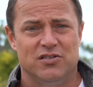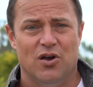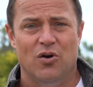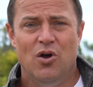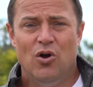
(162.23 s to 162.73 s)

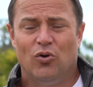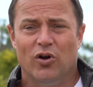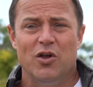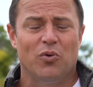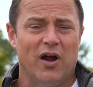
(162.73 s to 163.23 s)
So
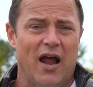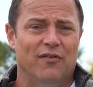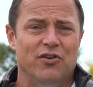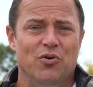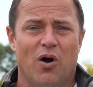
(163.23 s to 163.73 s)
really
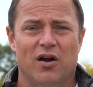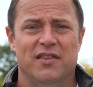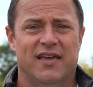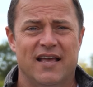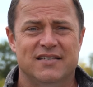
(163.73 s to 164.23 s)
wherever you are in
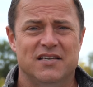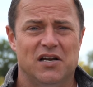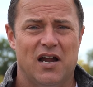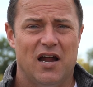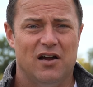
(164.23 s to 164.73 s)
the Kansas City
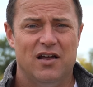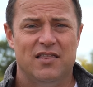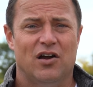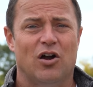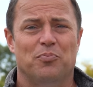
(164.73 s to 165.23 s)
area,
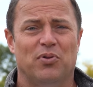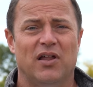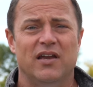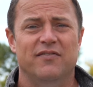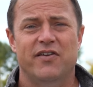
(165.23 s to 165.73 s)
there are
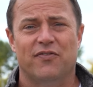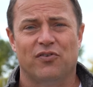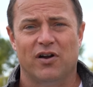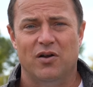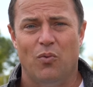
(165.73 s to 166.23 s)
plenty of
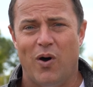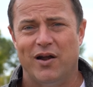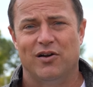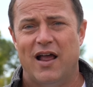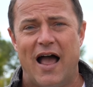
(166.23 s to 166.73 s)
different
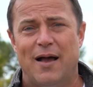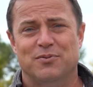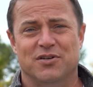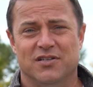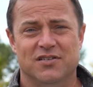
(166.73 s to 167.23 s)
winery
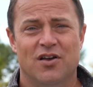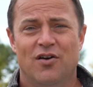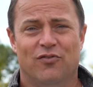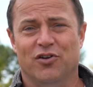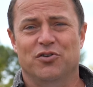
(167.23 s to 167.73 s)
options
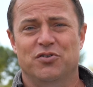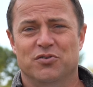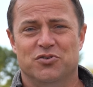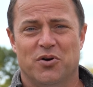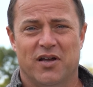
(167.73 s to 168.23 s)
for you to
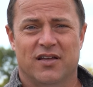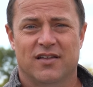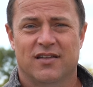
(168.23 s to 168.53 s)
enjoy.